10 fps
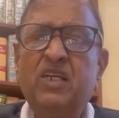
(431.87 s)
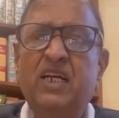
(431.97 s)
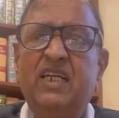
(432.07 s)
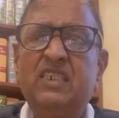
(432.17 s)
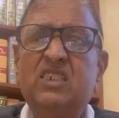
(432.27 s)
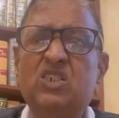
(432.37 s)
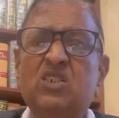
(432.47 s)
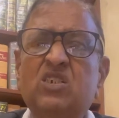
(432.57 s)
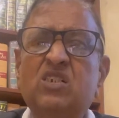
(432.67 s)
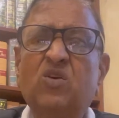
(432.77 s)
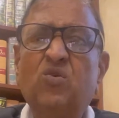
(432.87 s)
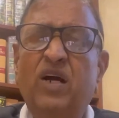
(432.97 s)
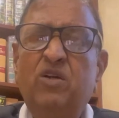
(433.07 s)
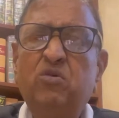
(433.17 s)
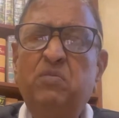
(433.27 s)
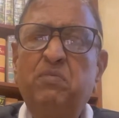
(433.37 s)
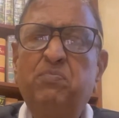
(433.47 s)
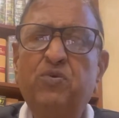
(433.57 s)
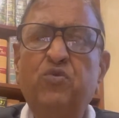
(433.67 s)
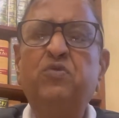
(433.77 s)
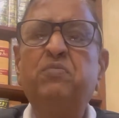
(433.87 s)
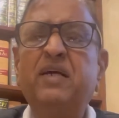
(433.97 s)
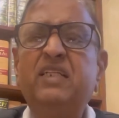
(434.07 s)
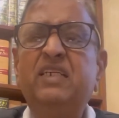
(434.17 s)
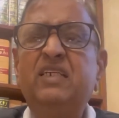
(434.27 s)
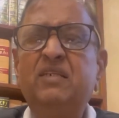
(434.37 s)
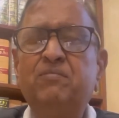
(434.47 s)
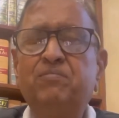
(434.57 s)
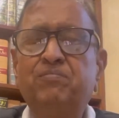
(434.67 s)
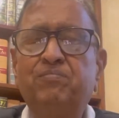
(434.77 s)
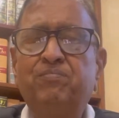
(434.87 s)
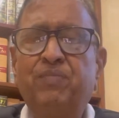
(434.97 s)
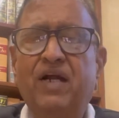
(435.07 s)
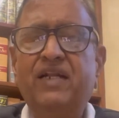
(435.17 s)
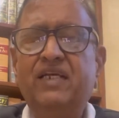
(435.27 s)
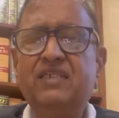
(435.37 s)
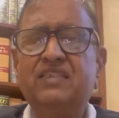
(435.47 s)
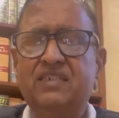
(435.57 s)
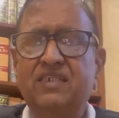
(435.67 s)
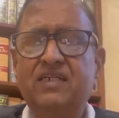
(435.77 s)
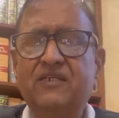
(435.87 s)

it is required to be proved by the party concerned.